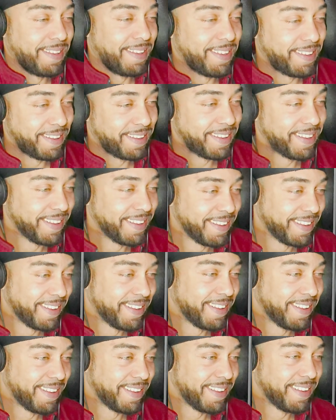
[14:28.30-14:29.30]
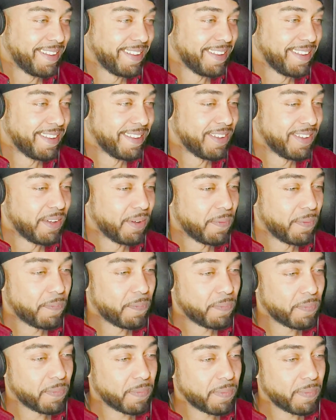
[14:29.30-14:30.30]

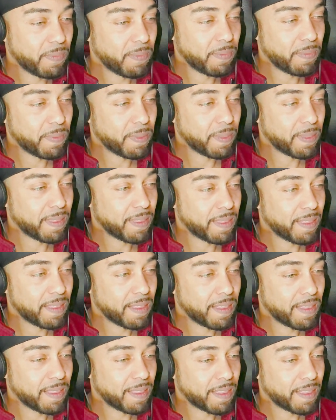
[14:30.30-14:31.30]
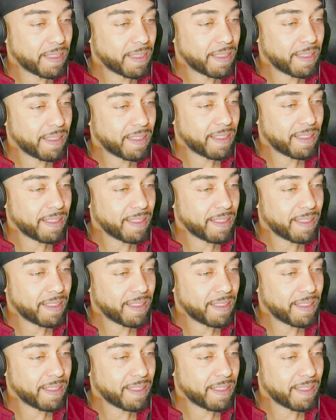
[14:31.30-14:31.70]
This person isn't speaking.